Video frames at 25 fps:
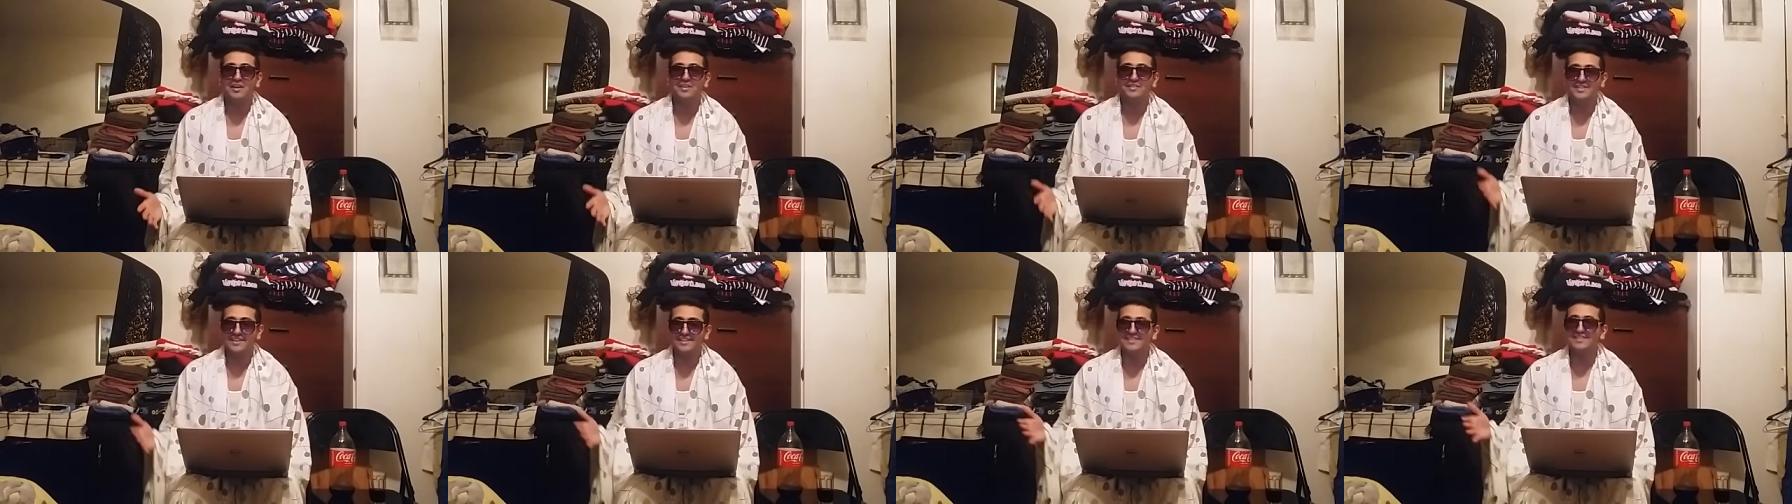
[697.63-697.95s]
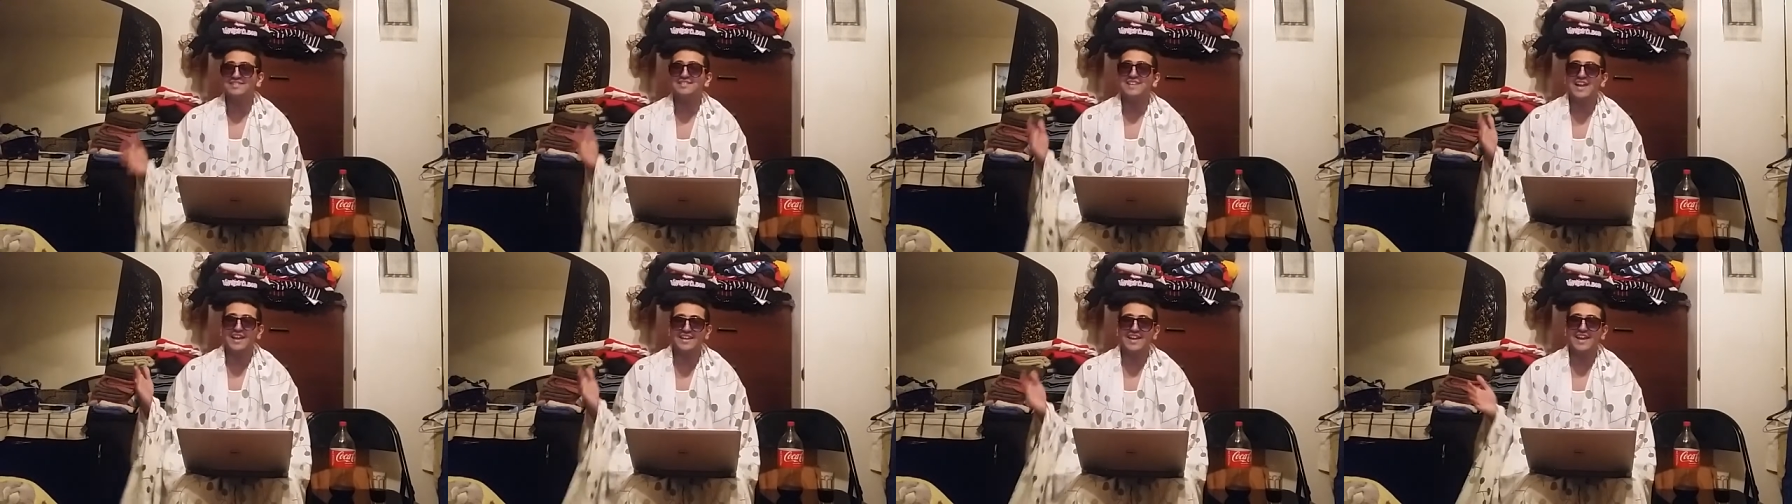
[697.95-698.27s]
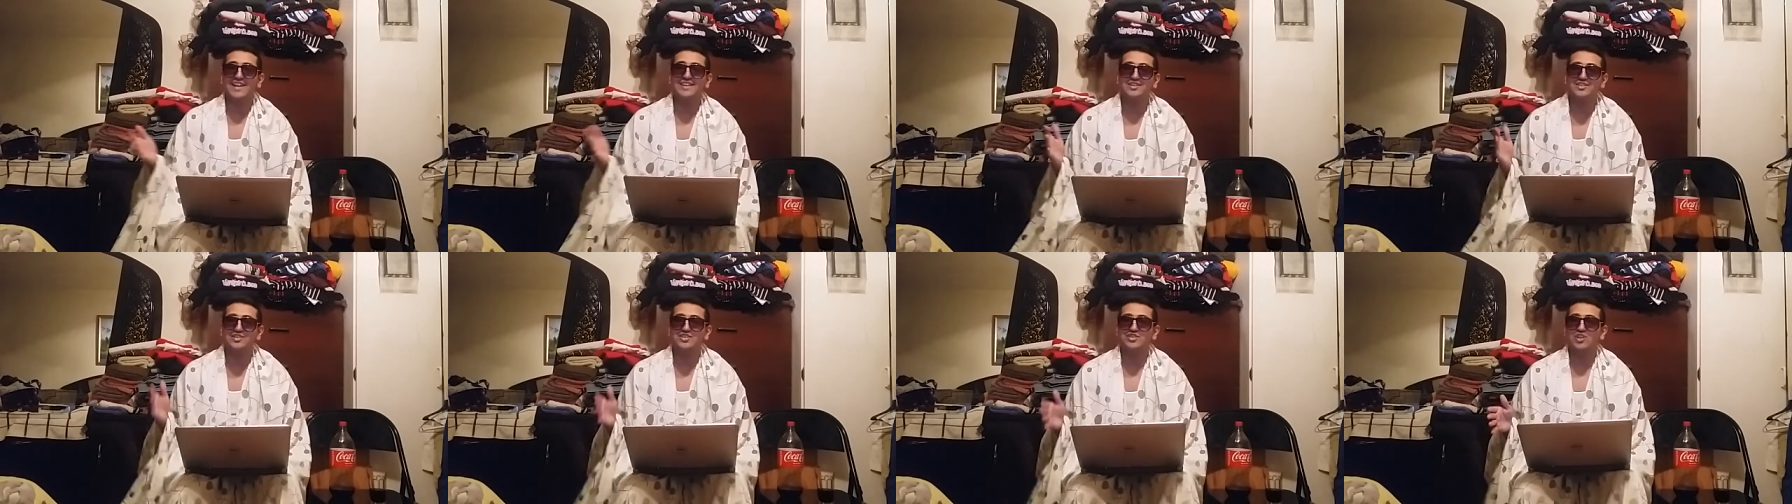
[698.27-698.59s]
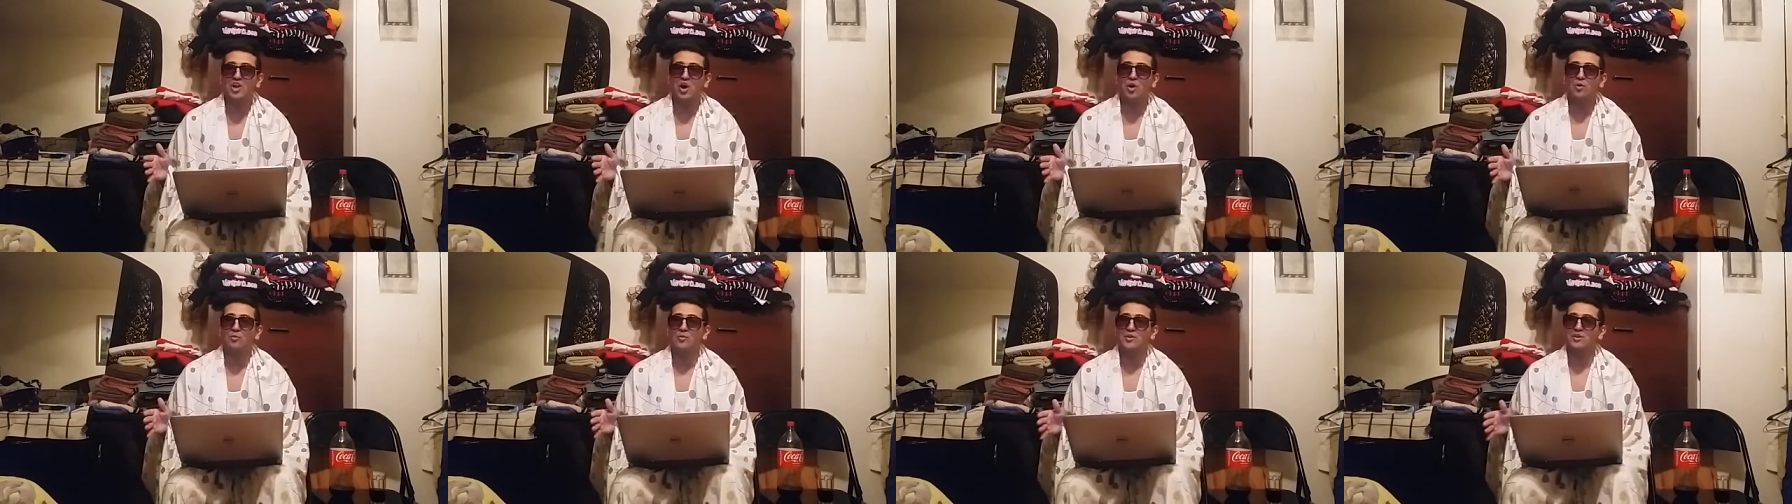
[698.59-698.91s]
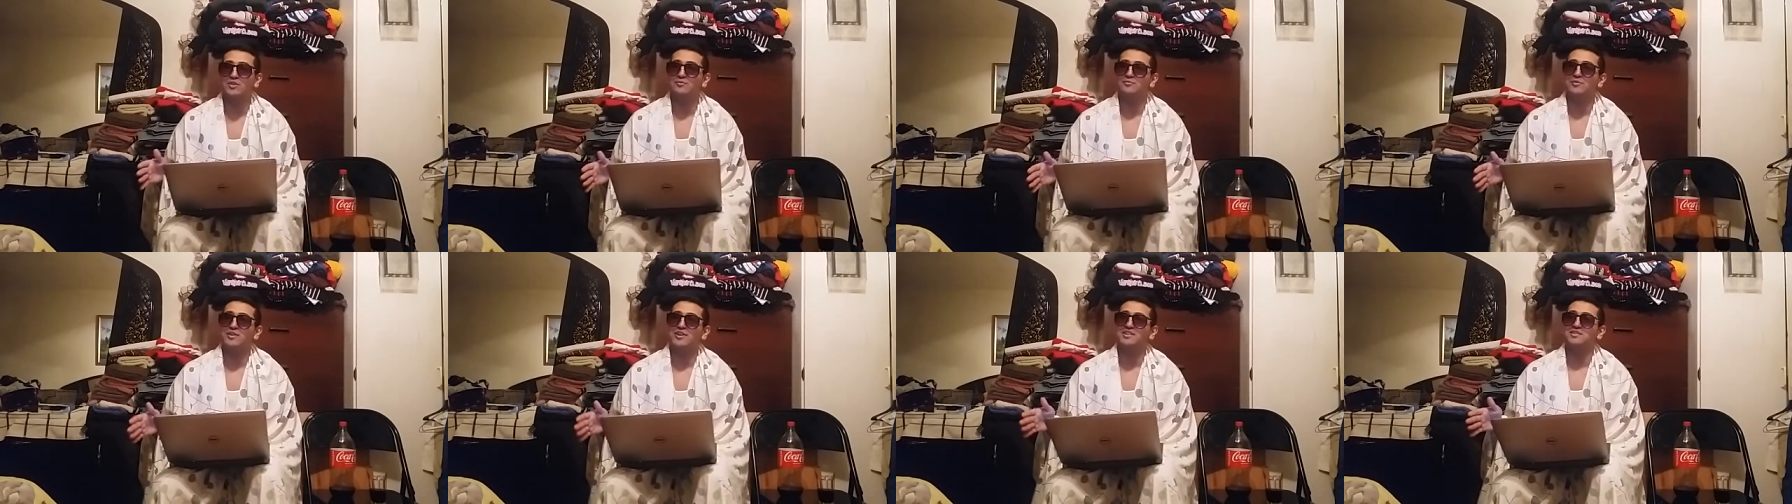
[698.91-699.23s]
This is how you end the show.
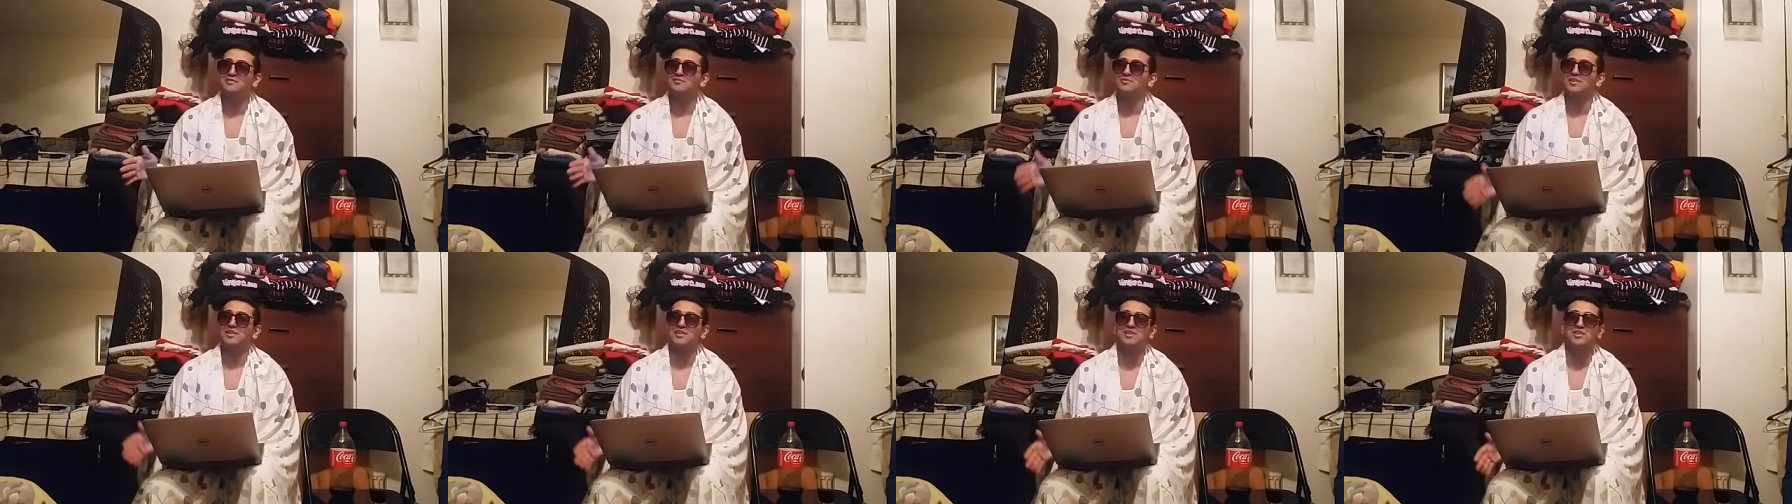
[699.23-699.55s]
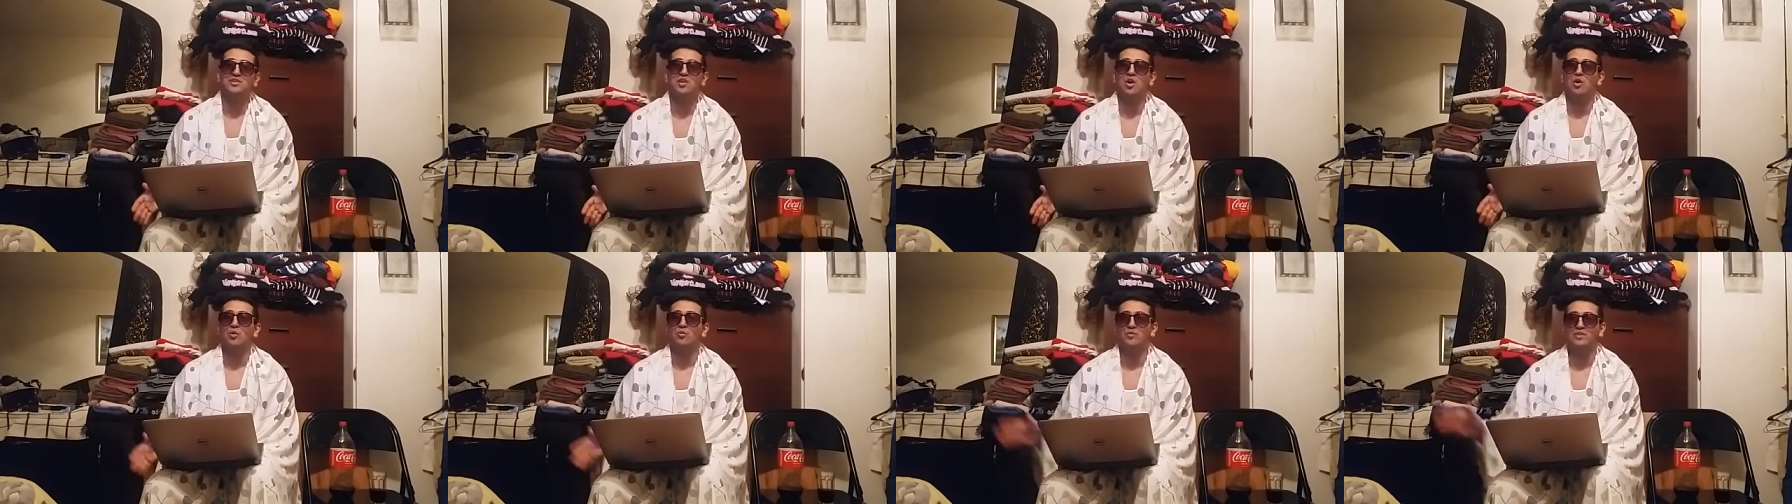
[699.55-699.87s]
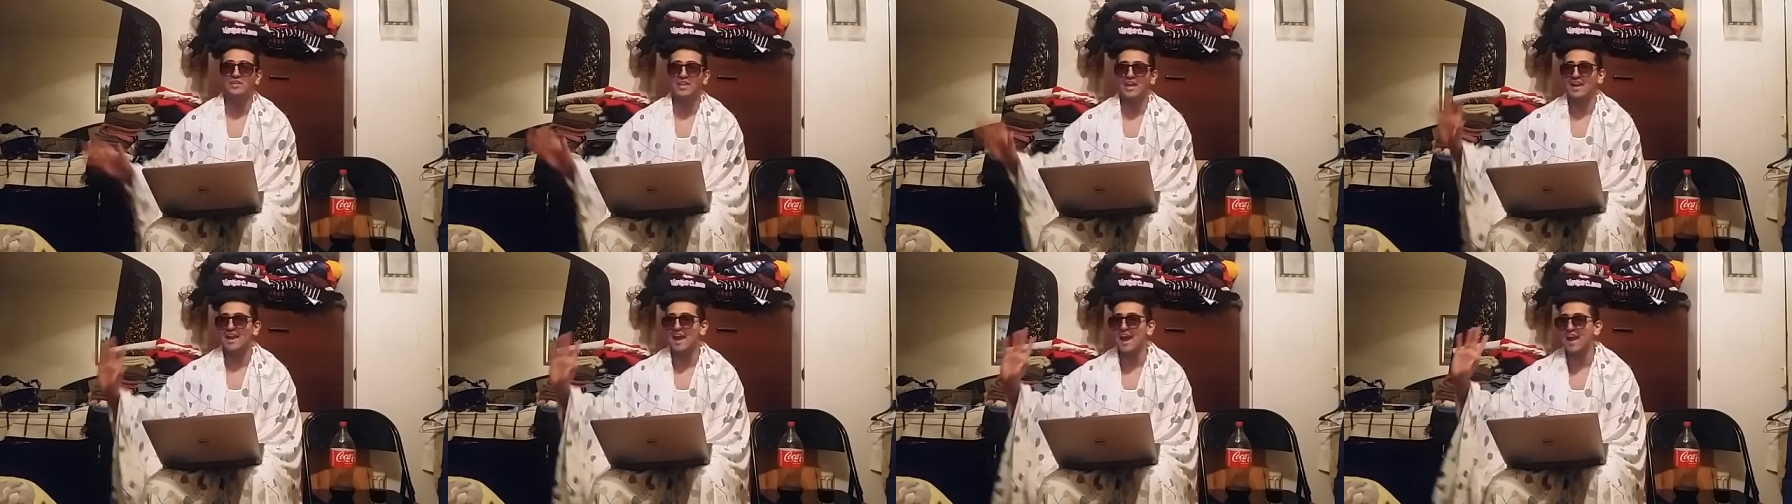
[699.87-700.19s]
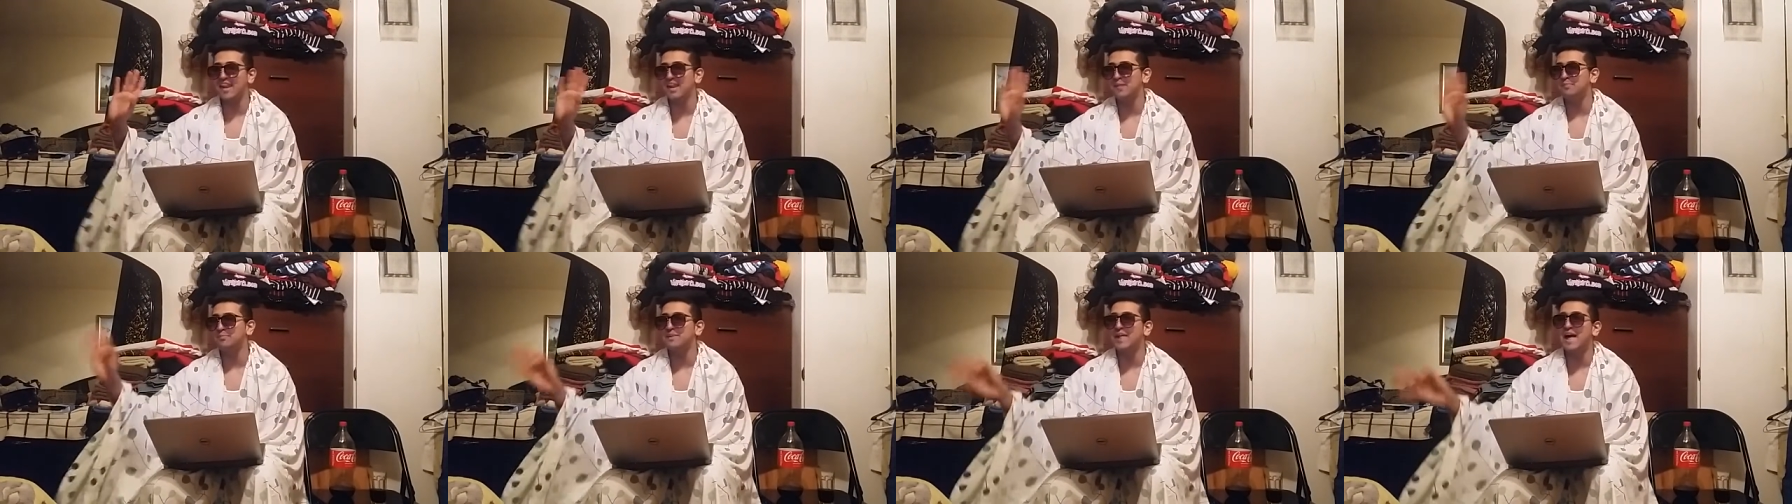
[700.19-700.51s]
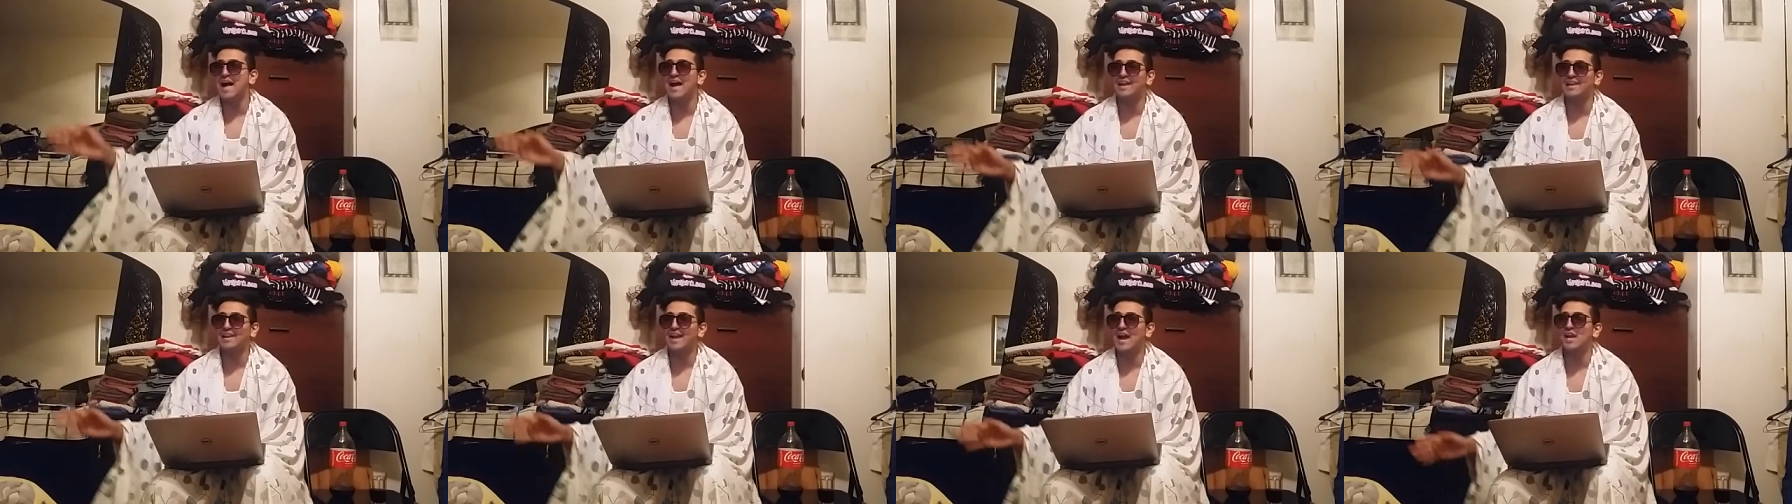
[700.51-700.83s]
They had a
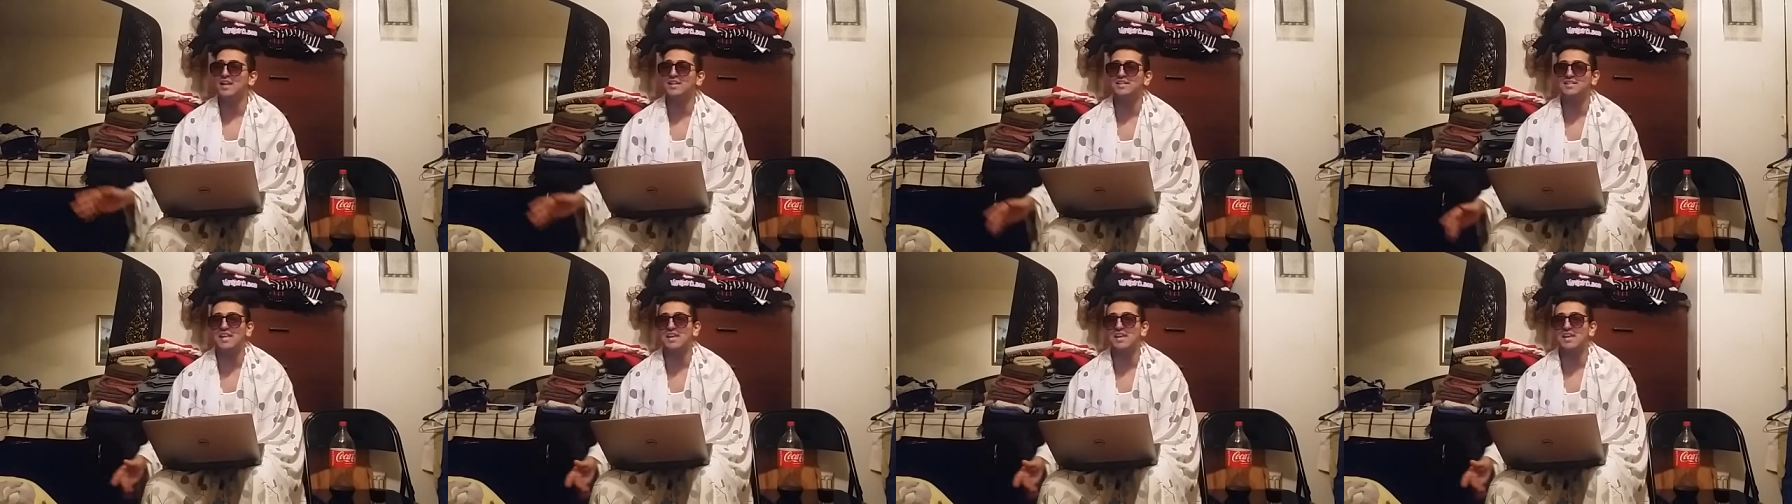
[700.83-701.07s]
blackout.